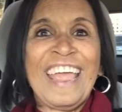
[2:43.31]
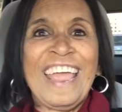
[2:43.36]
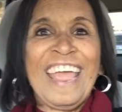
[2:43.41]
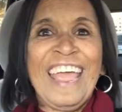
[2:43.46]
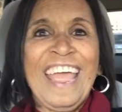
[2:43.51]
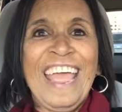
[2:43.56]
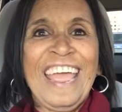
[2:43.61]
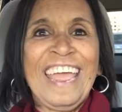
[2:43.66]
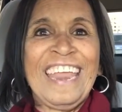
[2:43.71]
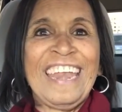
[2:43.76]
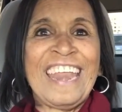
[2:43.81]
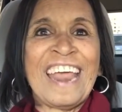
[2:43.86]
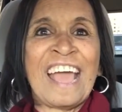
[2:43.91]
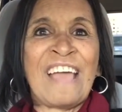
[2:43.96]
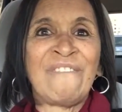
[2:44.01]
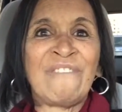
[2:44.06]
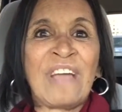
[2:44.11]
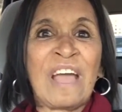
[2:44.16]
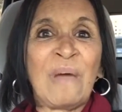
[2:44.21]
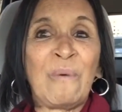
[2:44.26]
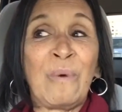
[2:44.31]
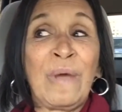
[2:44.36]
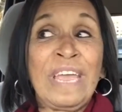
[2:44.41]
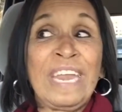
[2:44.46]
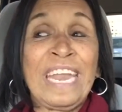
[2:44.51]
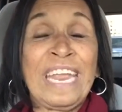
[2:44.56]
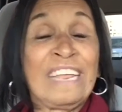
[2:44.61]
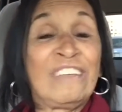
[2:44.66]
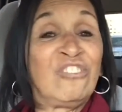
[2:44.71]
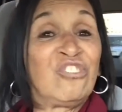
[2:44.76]
And I've got
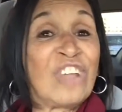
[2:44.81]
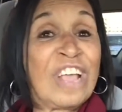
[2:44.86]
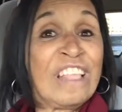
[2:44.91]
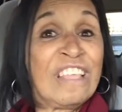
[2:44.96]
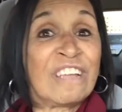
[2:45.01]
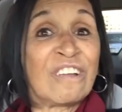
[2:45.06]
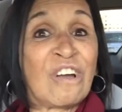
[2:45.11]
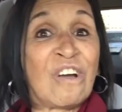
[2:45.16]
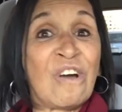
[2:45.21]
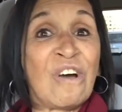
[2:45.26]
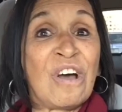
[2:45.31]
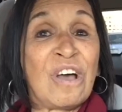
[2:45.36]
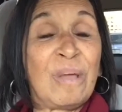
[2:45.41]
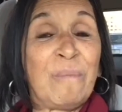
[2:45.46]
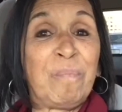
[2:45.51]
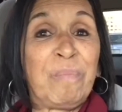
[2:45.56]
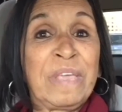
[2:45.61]
White Angelica on